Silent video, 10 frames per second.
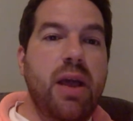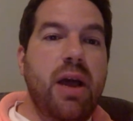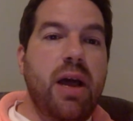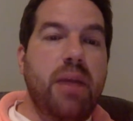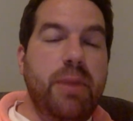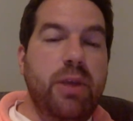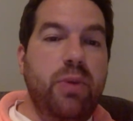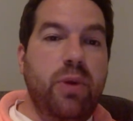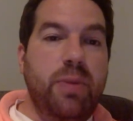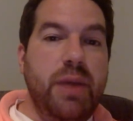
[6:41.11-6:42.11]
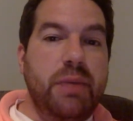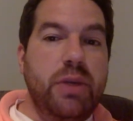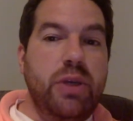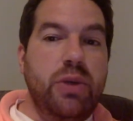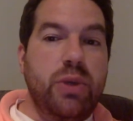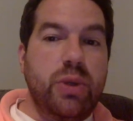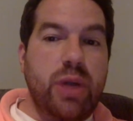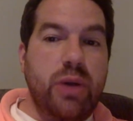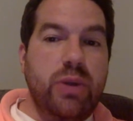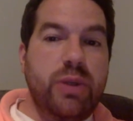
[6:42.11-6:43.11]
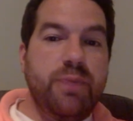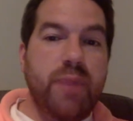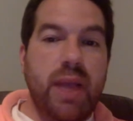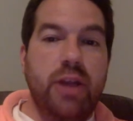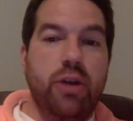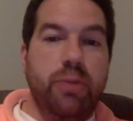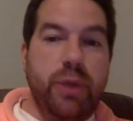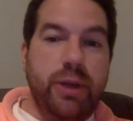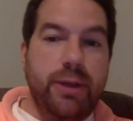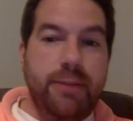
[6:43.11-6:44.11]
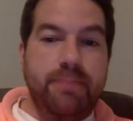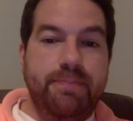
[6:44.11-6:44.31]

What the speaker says: But you will be able to use your notes in your book.